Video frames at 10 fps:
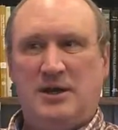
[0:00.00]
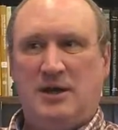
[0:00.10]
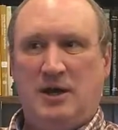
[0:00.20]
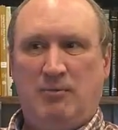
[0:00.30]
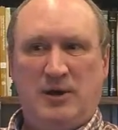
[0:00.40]

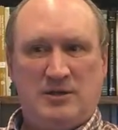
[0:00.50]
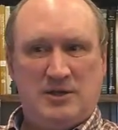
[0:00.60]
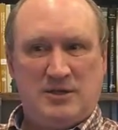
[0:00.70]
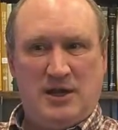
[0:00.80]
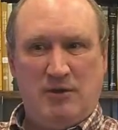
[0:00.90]

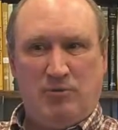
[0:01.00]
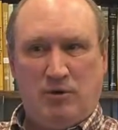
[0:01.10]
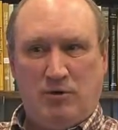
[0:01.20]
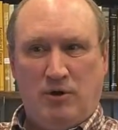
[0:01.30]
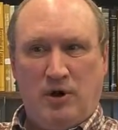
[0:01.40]
pesticide
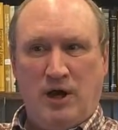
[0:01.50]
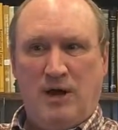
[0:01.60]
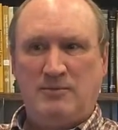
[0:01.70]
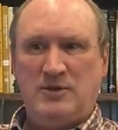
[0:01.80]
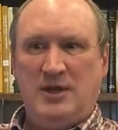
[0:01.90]

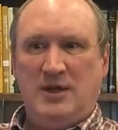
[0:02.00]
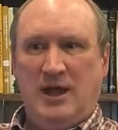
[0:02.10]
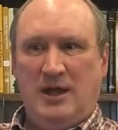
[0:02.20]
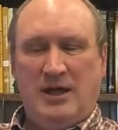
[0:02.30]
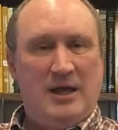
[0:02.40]
programs,
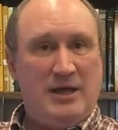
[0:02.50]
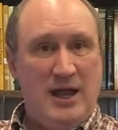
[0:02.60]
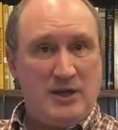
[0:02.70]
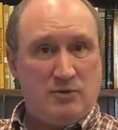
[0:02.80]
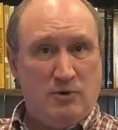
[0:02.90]
and
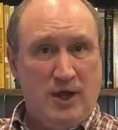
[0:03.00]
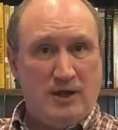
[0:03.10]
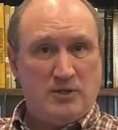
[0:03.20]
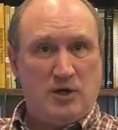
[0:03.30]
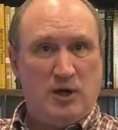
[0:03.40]
cash
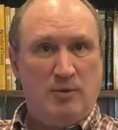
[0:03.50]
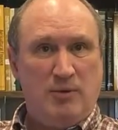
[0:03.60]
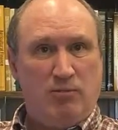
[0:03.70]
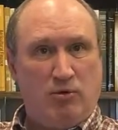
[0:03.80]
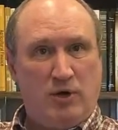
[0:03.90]
rents are going to be
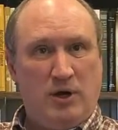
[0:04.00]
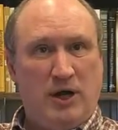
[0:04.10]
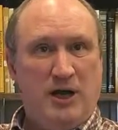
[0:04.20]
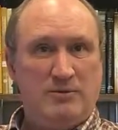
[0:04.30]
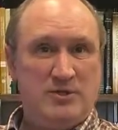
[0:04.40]
important
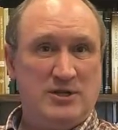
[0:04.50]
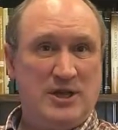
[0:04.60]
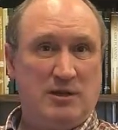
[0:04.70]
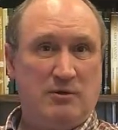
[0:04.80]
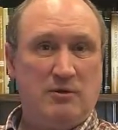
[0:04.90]
items to
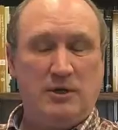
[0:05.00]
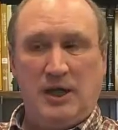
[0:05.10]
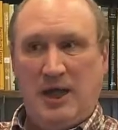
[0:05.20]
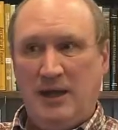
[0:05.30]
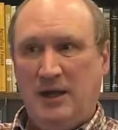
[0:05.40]
take a look
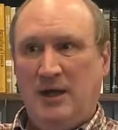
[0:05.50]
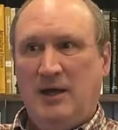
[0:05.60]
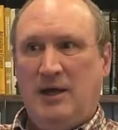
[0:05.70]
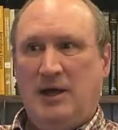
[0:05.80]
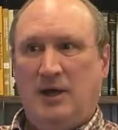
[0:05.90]
at.
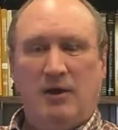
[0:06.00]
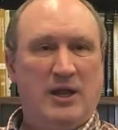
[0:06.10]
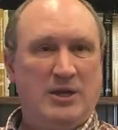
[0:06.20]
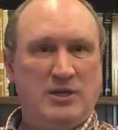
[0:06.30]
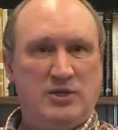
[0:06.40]
In
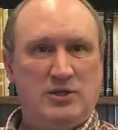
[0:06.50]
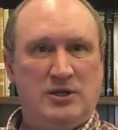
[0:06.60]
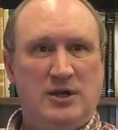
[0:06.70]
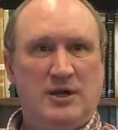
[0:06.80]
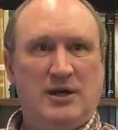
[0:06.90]

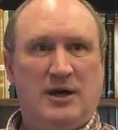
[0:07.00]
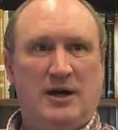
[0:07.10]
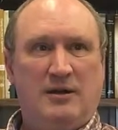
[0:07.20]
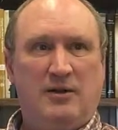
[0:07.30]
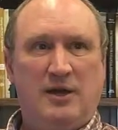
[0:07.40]
addition,
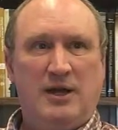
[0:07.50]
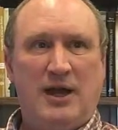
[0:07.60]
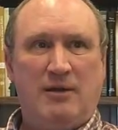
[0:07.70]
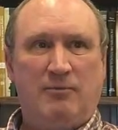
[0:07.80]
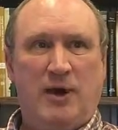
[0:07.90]
looking
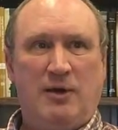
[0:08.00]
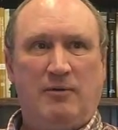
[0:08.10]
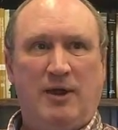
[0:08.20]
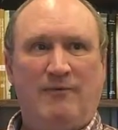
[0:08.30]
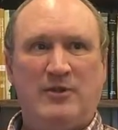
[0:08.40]
at
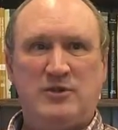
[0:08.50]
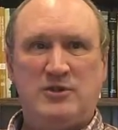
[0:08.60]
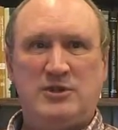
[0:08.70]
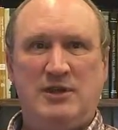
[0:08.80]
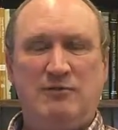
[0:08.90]

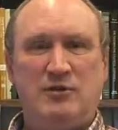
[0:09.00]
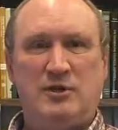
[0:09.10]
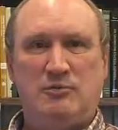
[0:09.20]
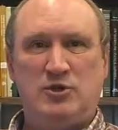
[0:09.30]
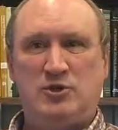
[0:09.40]
efficiency of
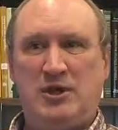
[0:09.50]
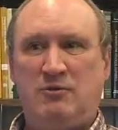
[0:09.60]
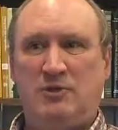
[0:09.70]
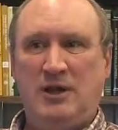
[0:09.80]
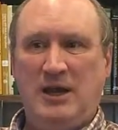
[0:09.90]
using
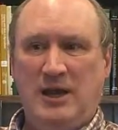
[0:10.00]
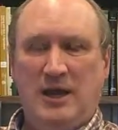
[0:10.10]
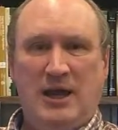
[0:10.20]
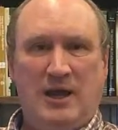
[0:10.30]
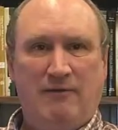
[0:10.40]
machinery
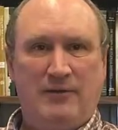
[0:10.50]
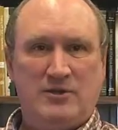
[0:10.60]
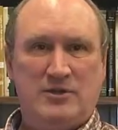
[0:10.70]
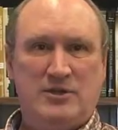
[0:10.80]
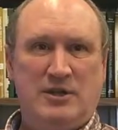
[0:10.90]
and
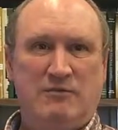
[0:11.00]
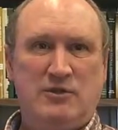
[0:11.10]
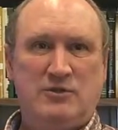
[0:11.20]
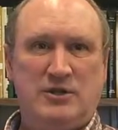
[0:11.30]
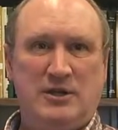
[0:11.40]
efficiency of
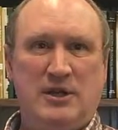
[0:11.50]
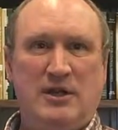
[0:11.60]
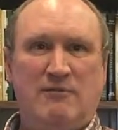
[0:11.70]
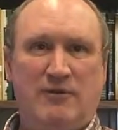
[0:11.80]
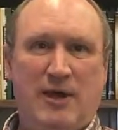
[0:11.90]
using
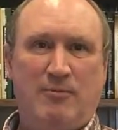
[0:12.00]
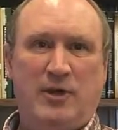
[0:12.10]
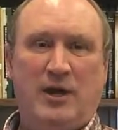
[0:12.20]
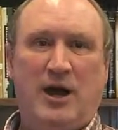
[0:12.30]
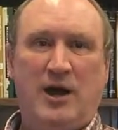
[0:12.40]
family
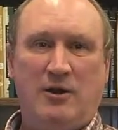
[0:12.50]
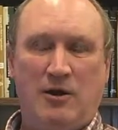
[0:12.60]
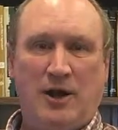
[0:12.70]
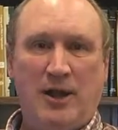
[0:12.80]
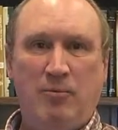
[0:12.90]
and hired
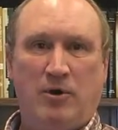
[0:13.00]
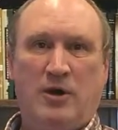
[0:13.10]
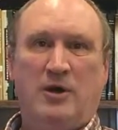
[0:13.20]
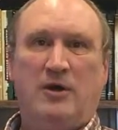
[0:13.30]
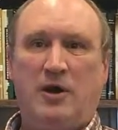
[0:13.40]
labor
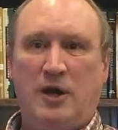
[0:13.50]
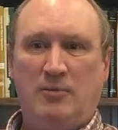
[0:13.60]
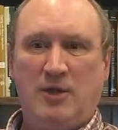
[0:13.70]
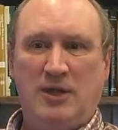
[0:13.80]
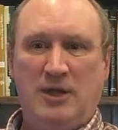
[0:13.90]
are going to
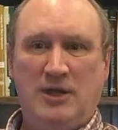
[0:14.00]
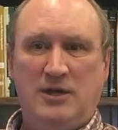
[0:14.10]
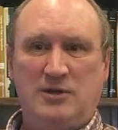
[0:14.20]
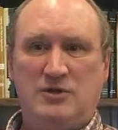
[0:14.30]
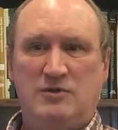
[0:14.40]
be key
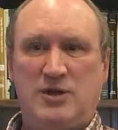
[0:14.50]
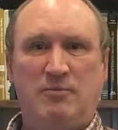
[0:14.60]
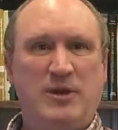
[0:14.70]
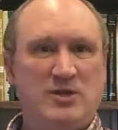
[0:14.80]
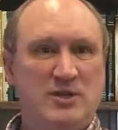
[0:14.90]
issues. I
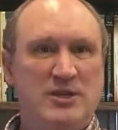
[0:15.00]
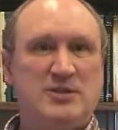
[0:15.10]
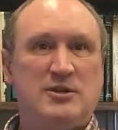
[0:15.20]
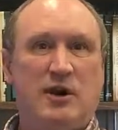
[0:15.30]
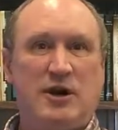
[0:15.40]
mentioned
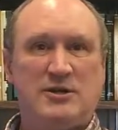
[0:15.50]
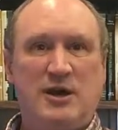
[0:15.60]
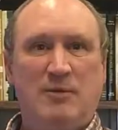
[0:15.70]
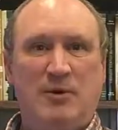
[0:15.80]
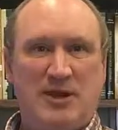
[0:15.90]
these costs
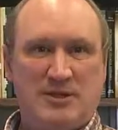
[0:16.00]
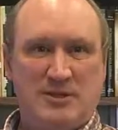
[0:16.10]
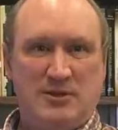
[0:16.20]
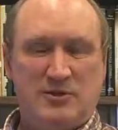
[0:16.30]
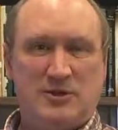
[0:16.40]
because
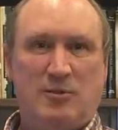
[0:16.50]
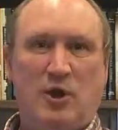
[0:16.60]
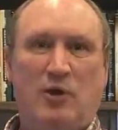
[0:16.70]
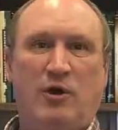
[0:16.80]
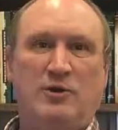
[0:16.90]
these are some of
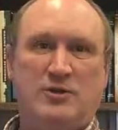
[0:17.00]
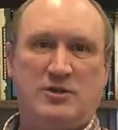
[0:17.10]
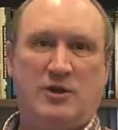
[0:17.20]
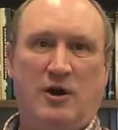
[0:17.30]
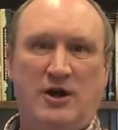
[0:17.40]
the
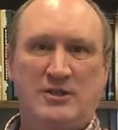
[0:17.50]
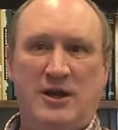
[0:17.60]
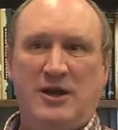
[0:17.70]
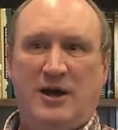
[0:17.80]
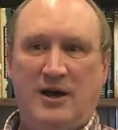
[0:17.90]
largest costs
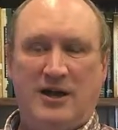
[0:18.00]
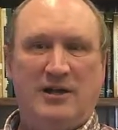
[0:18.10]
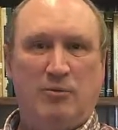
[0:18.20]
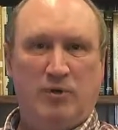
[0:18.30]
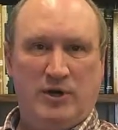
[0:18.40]
in
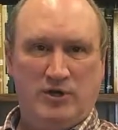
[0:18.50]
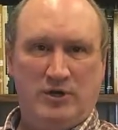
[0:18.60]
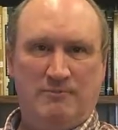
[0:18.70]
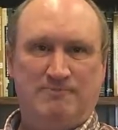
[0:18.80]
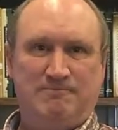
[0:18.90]
the budget.